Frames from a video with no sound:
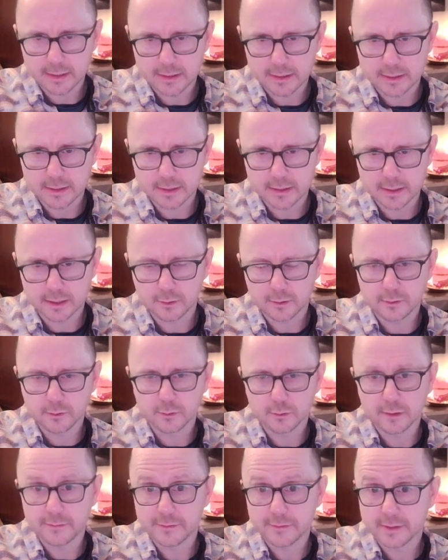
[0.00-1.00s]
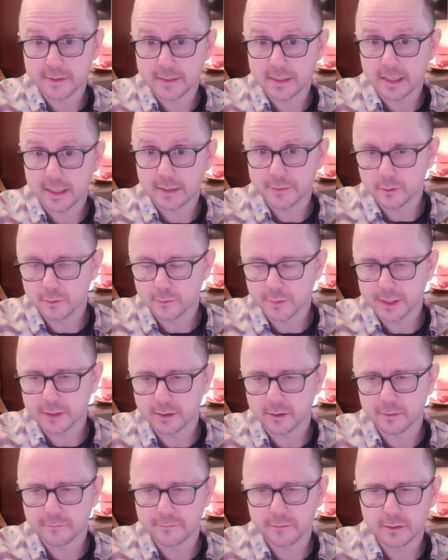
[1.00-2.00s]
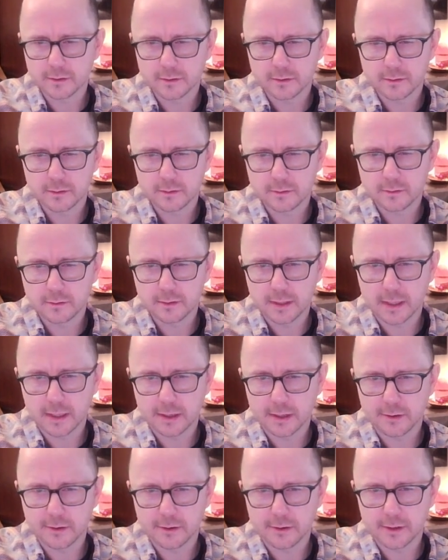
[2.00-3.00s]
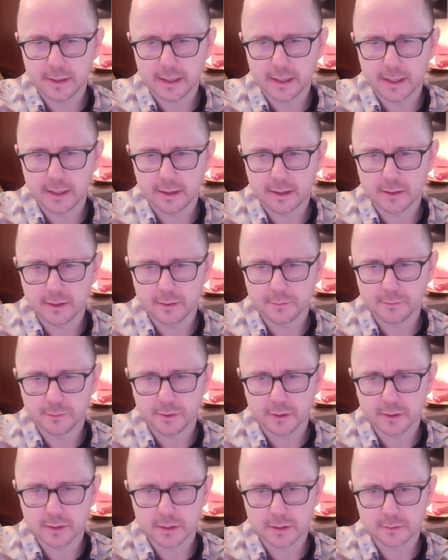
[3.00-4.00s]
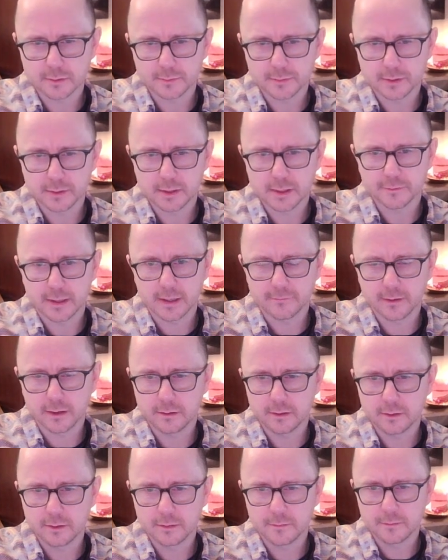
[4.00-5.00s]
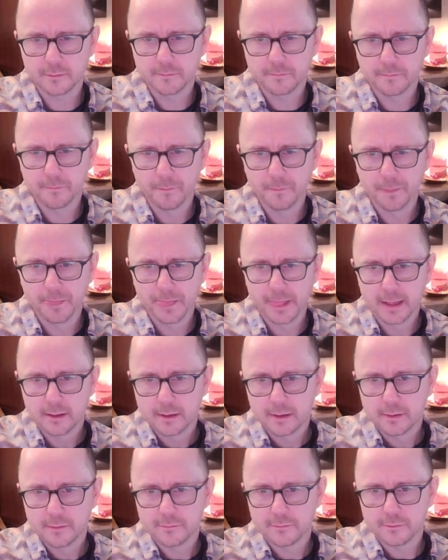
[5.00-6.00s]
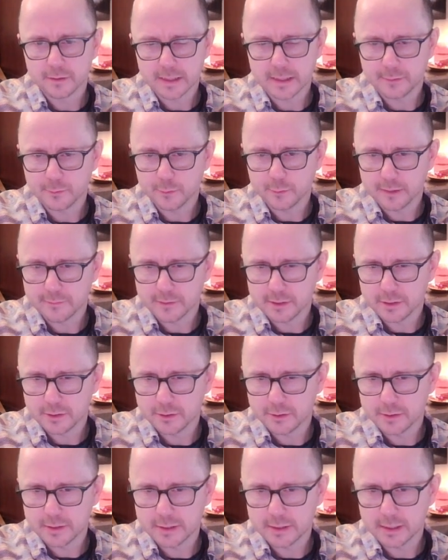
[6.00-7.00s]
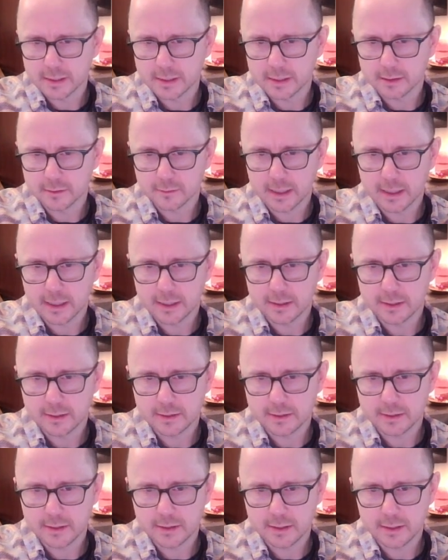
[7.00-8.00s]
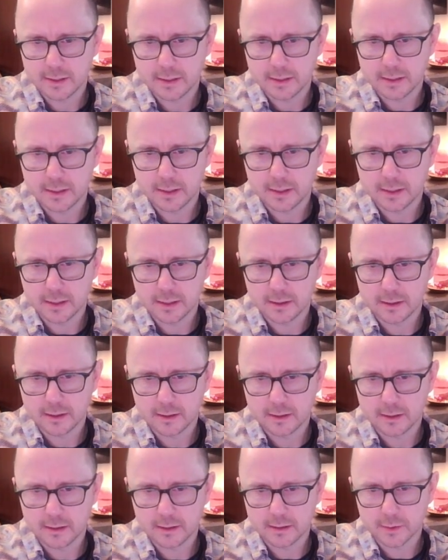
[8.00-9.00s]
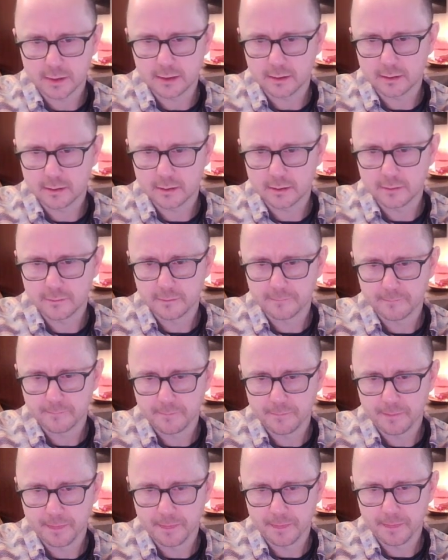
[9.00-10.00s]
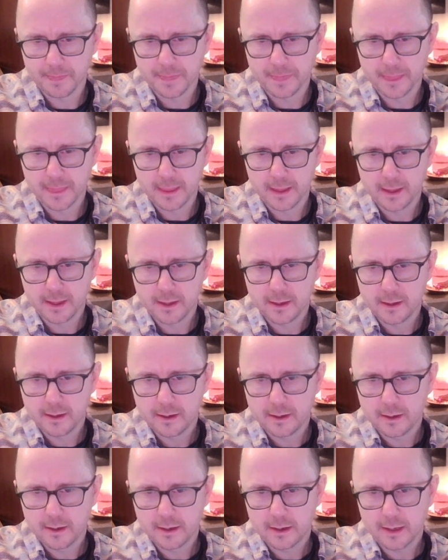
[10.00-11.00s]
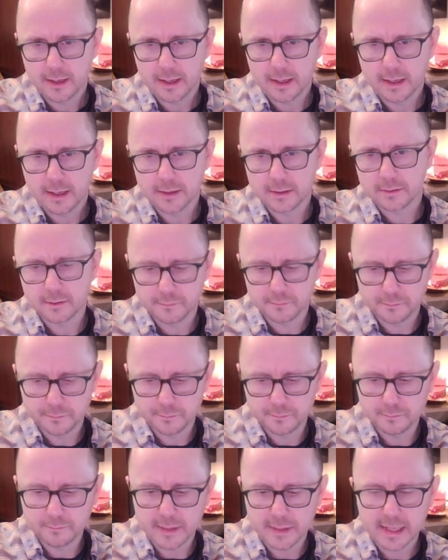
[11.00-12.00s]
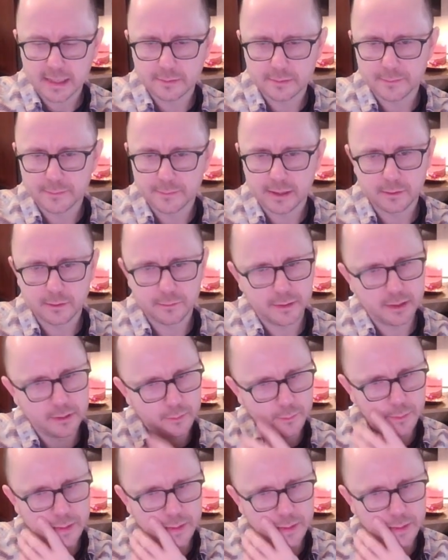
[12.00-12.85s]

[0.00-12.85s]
that all have the same total, we can often narrow down the possibilities for that value. For example, we have a 2-cell cage here, and there's one here, and the maximum they could be would be